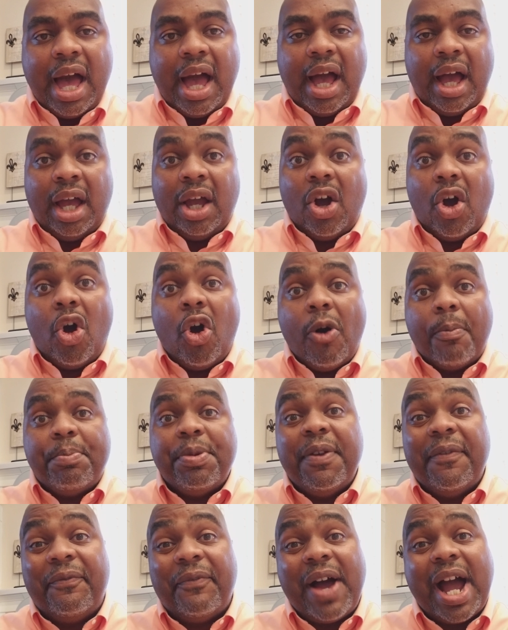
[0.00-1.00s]
I hope
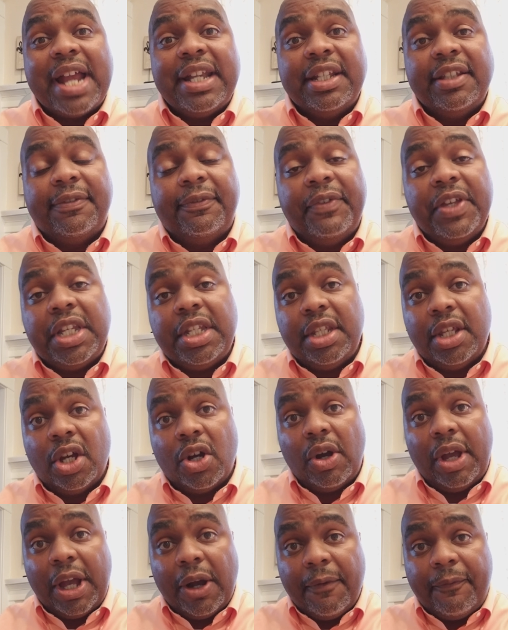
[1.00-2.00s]
you find this
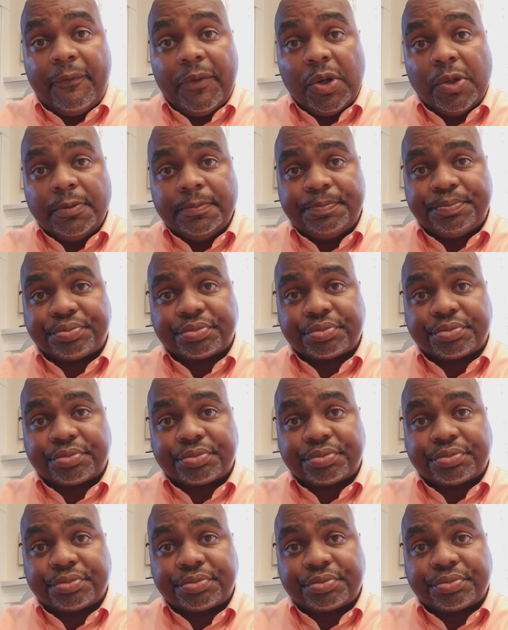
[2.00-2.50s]
video helpful